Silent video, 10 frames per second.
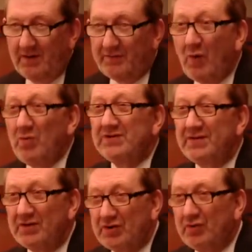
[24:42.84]
Those are
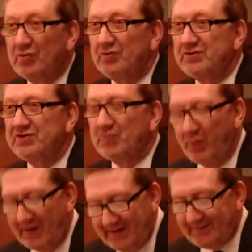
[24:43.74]
the causes
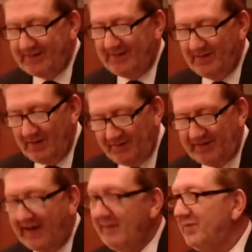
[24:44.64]
worthy of
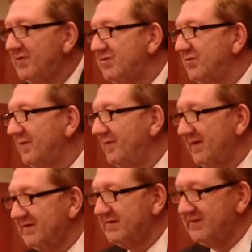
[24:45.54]
Cambridge
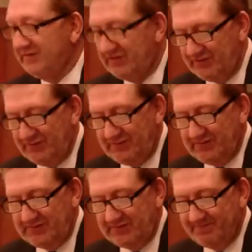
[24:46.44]
University students.
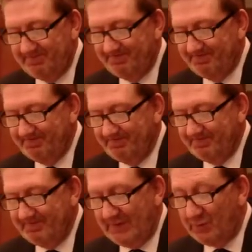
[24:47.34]

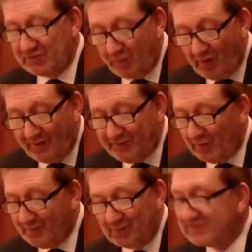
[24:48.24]
It was one of
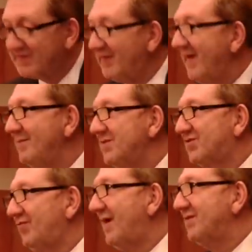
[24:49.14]
your most famous
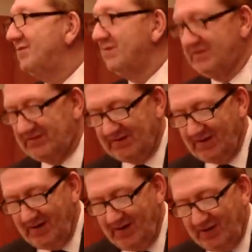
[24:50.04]
graduates,
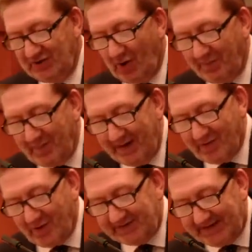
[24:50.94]
John
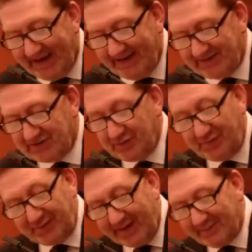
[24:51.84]
Maynard Keynes, who
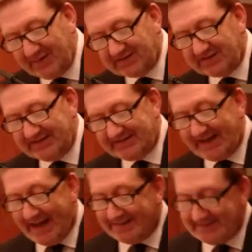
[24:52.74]
famously
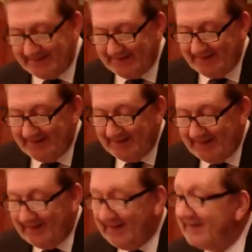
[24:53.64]
said,
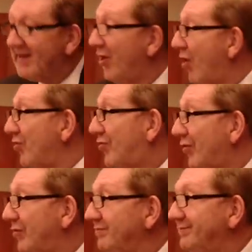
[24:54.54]
"In the long
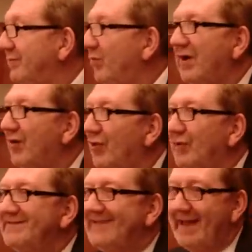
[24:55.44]
run, we are
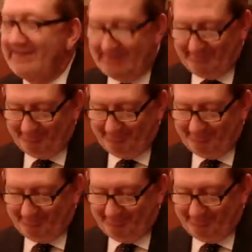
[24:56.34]
all dead."